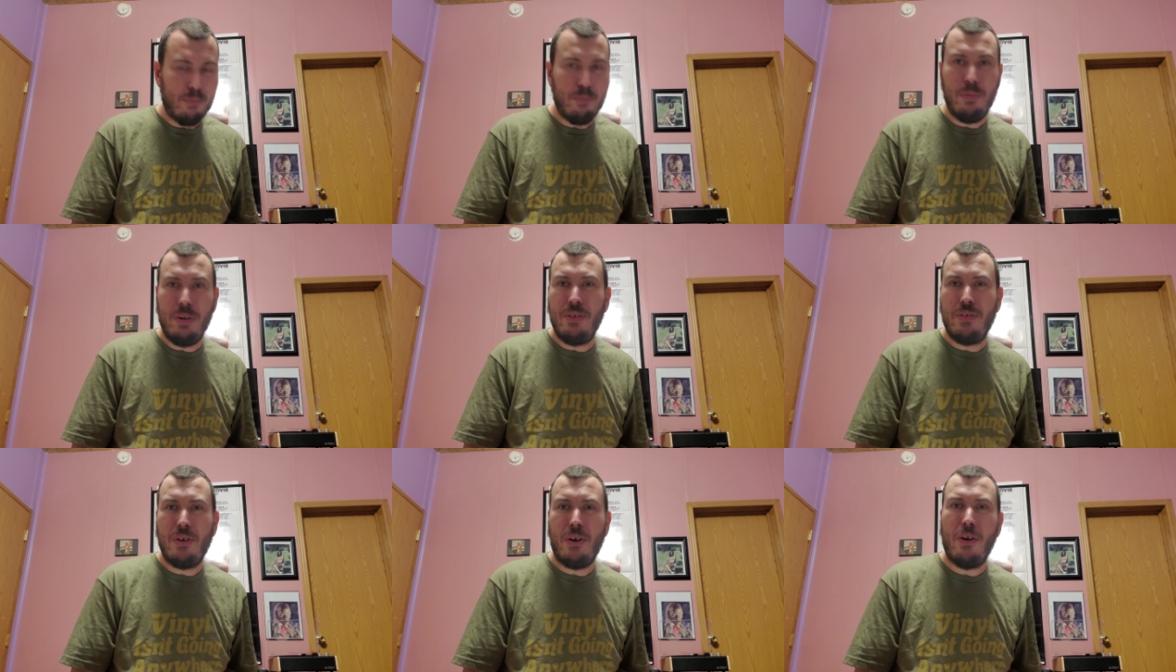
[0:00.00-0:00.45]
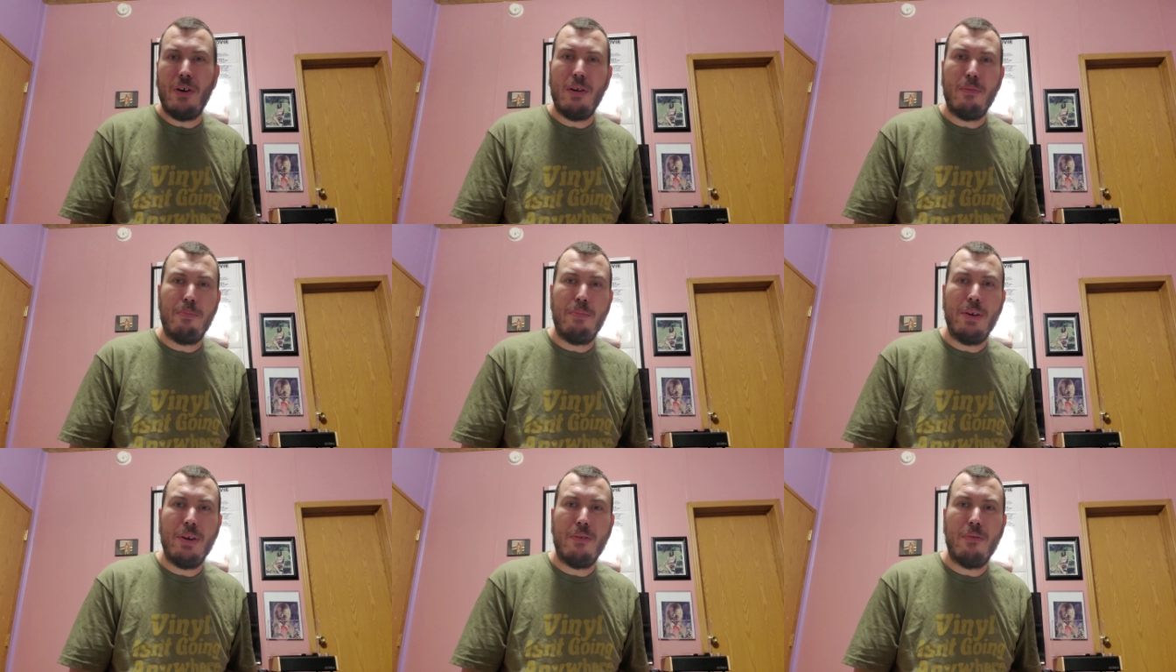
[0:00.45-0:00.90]
but it's hard to
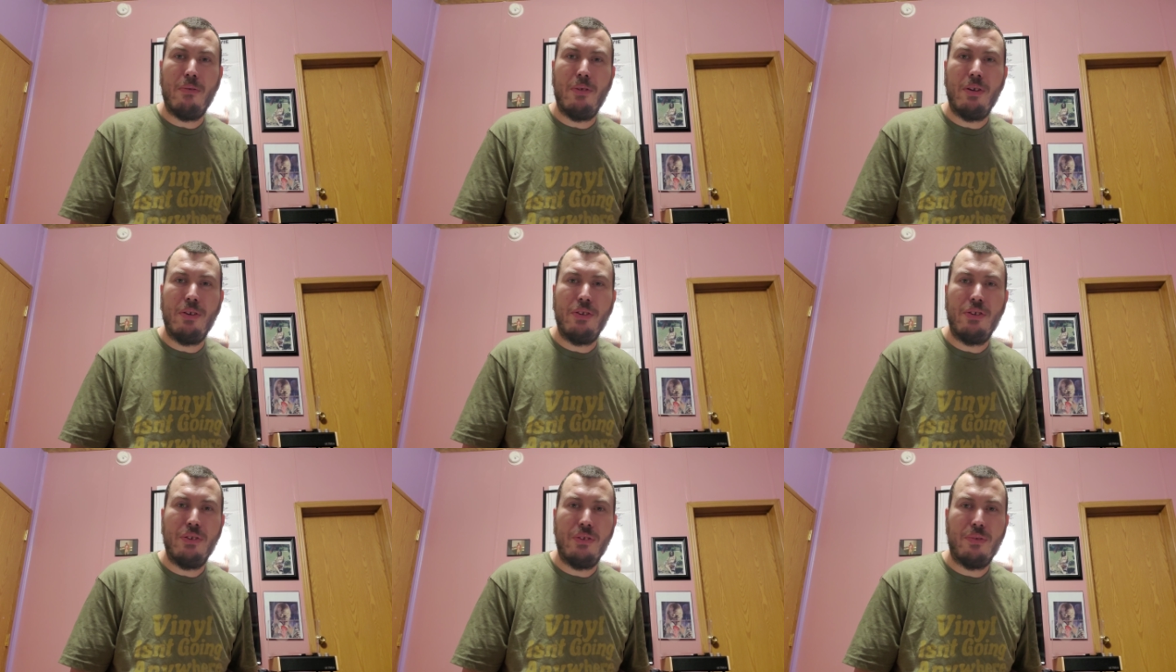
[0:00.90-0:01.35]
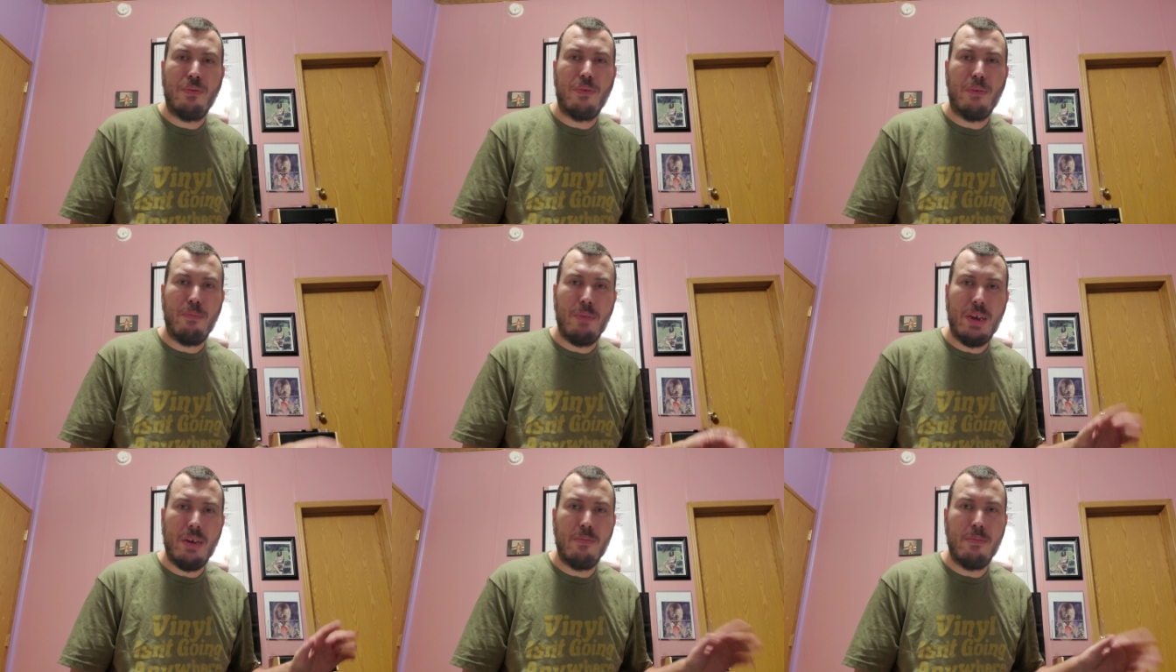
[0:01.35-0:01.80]
pick one just
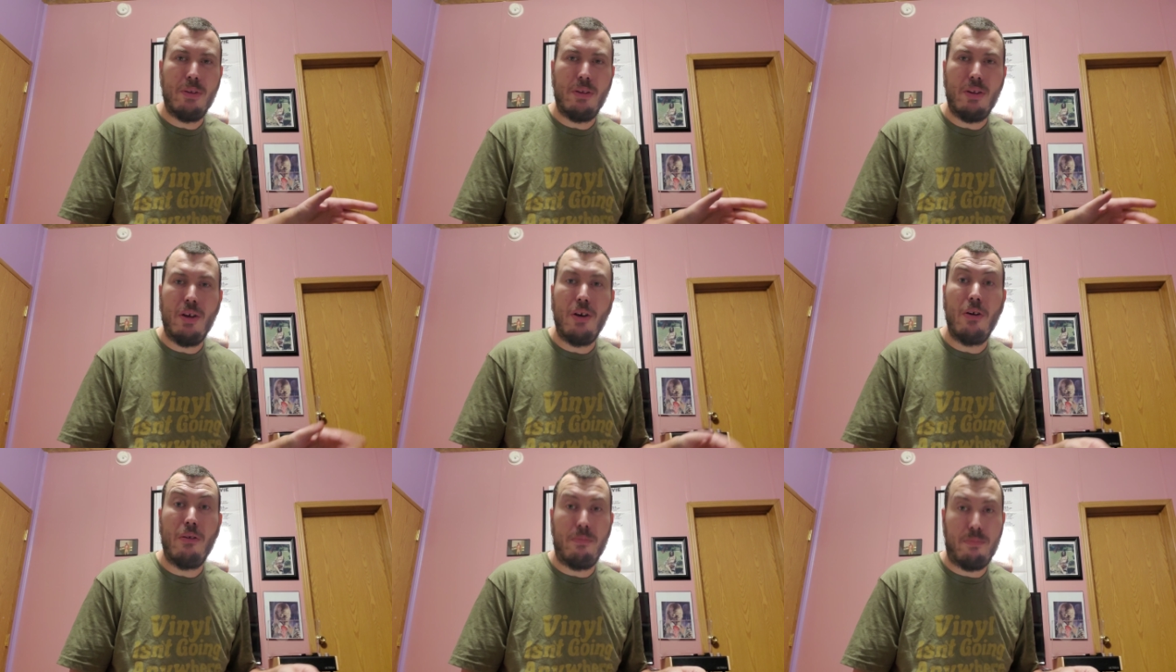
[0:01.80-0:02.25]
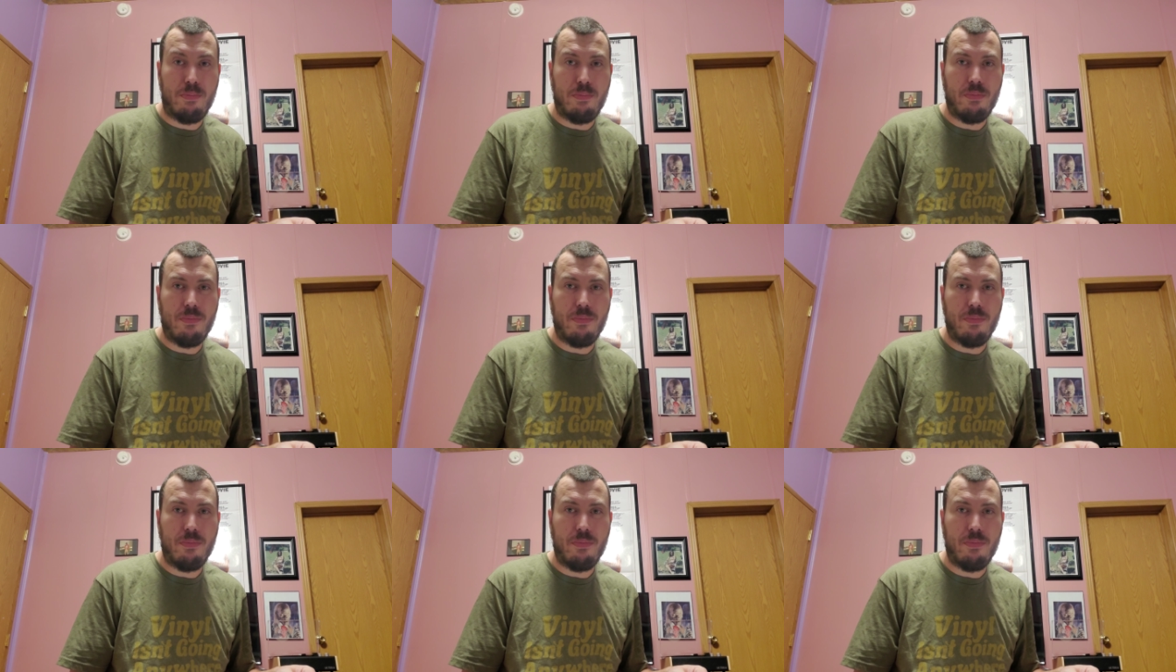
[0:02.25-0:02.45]
from him alone.